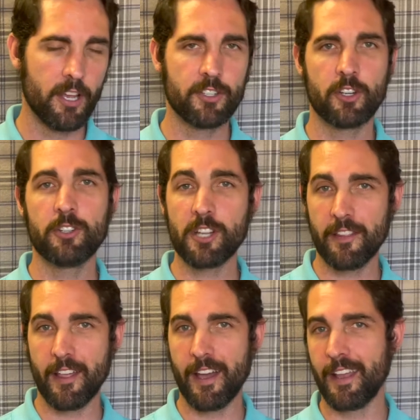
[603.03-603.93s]
church
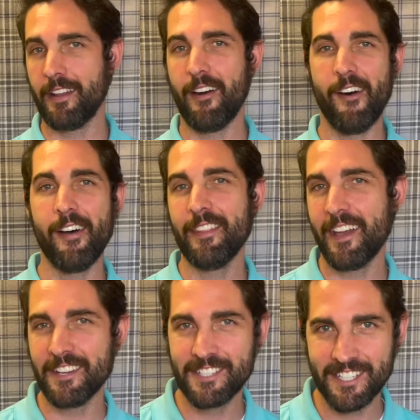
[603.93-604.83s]
online,
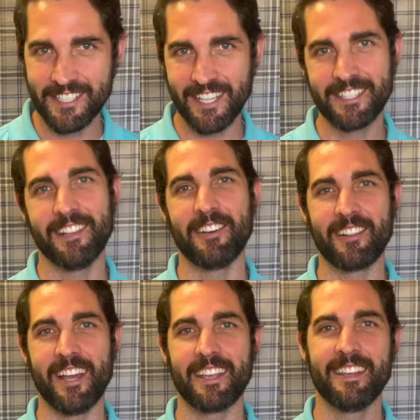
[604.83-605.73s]
online Jesus
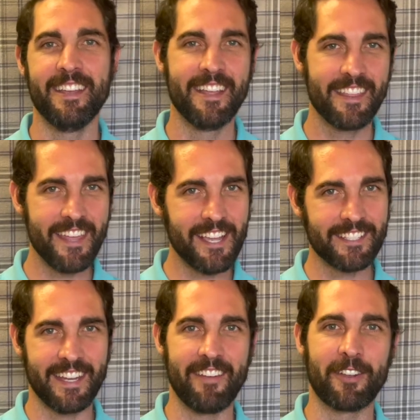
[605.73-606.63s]
look like?
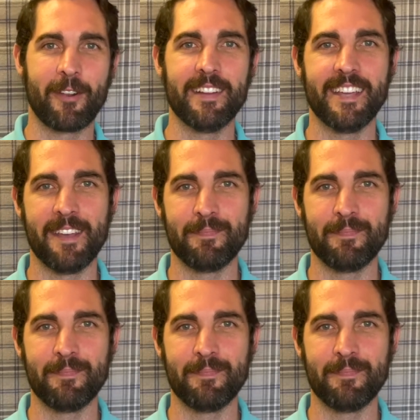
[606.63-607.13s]
Thanks, and have a great day.